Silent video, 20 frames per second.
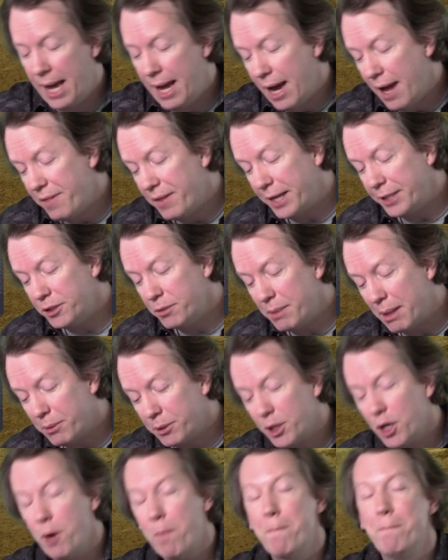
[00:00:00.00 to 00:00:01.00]
And then I should be able
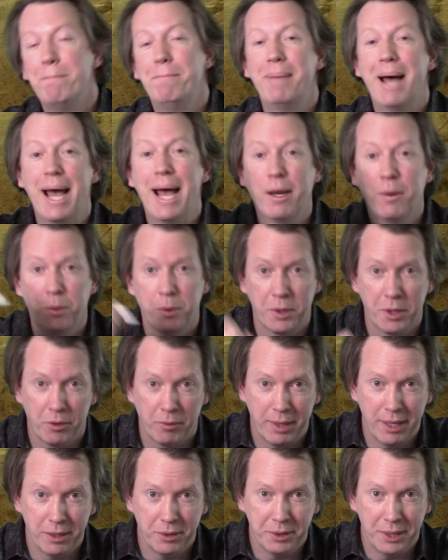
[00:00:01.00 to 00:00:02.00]
to go backward
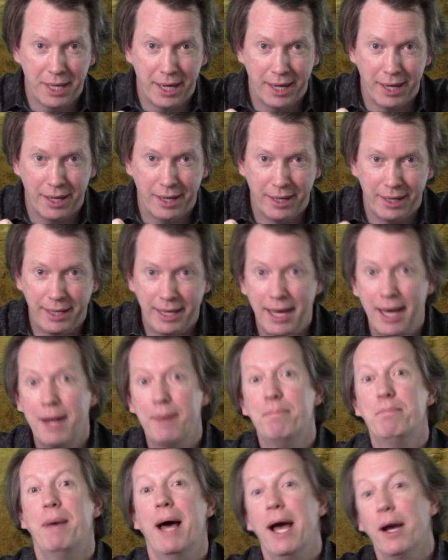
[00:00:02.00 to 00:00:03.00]
around A
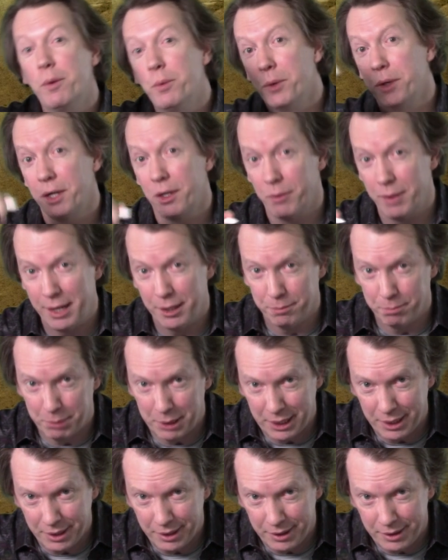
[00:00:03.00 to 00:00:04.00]
and backward around
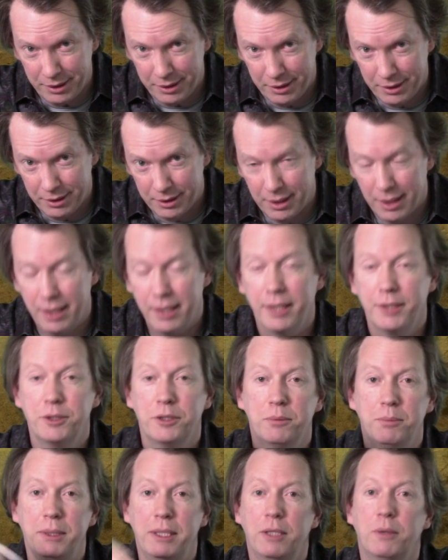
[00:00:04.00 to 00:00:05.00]
B, and I
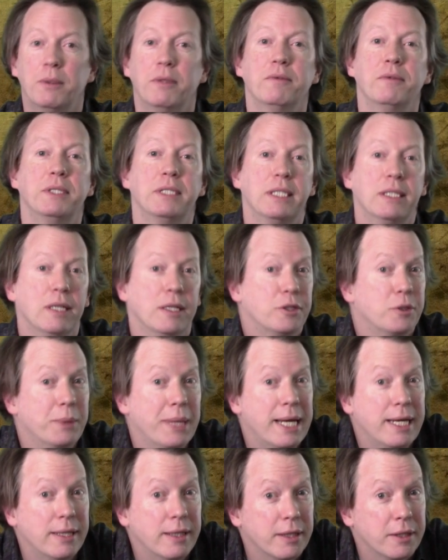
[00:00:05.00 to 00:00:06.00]
should be equivalent to not doing
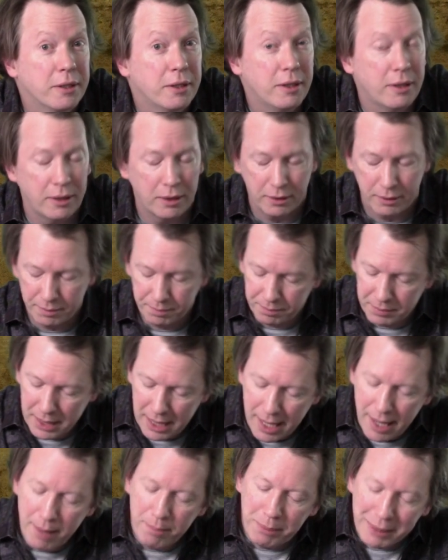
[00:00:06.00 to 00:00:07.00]
anything at all.
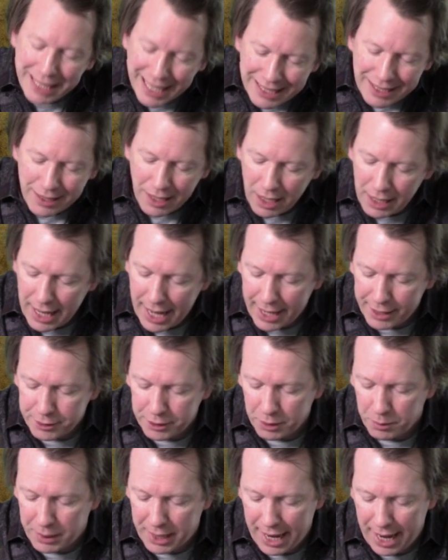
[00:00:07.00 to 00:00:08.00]
But that's not
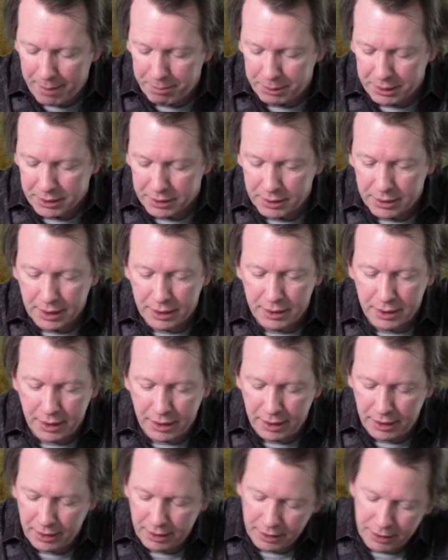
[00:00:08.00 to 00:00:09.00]
actually what happens. Let's
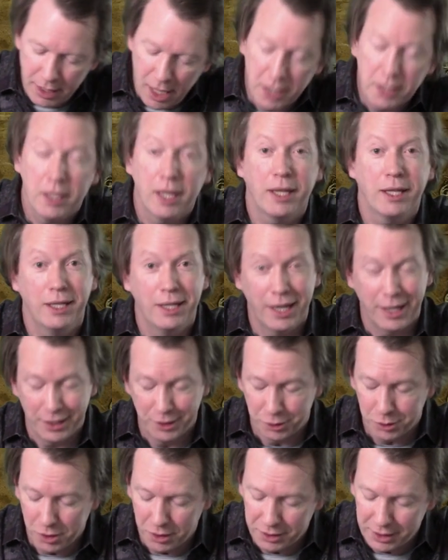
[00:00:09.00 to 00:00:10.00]
see, it's unlikely I
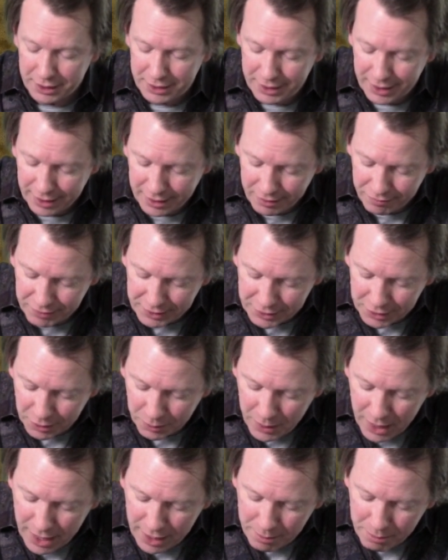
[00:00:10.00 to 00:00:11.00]
can draw this in a convincing
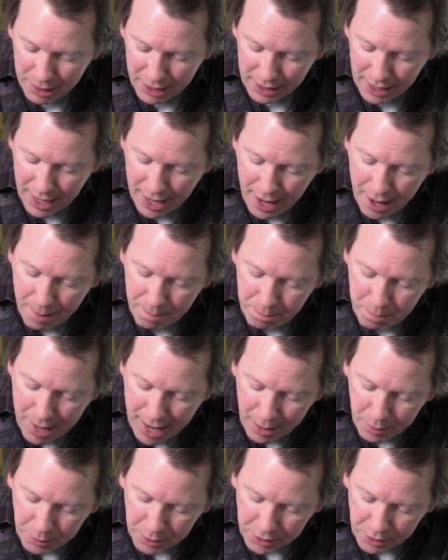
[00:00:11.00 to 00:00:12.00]
way, but
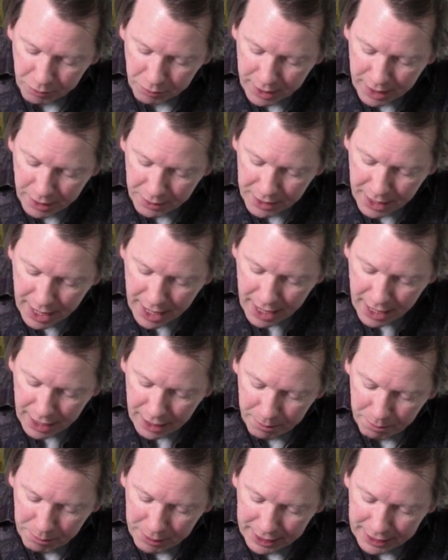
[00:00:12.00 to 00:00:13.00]
backward around
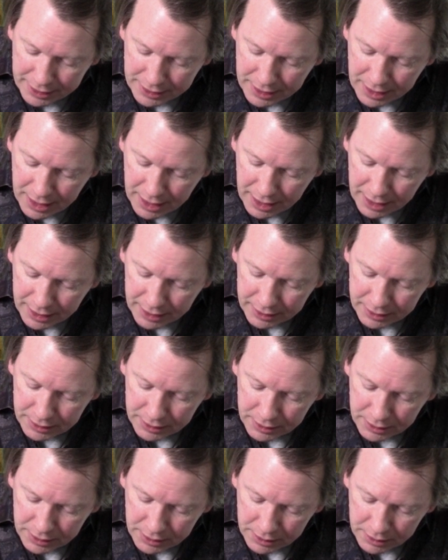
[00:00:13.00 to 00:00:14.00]
A means
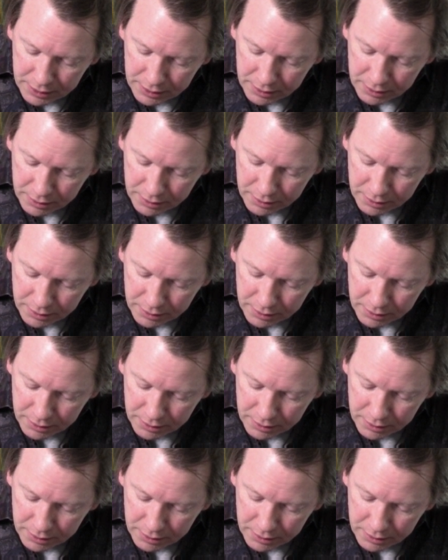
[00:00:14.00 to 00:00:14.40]
this,